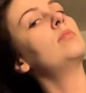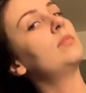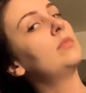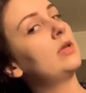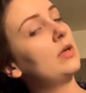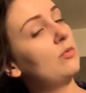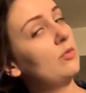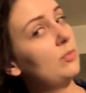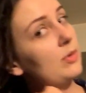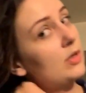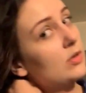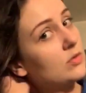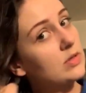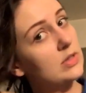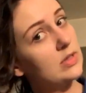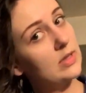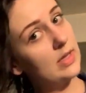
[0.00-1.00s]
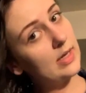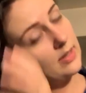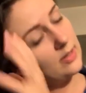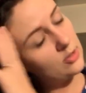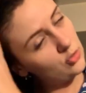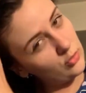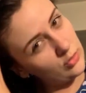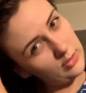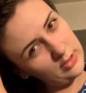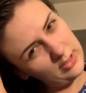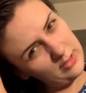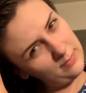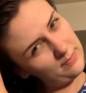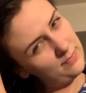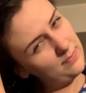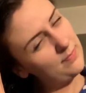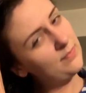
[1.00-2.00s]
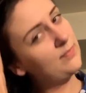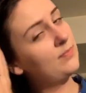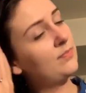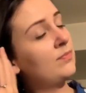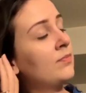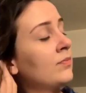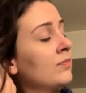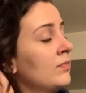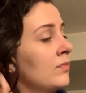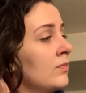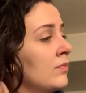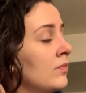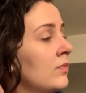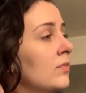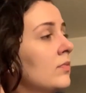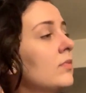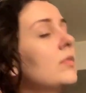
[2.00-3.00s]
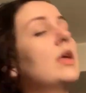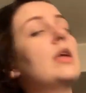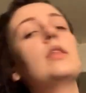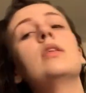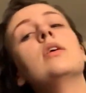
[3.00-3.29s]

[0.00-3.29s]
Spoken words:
and I will be using that shortly. And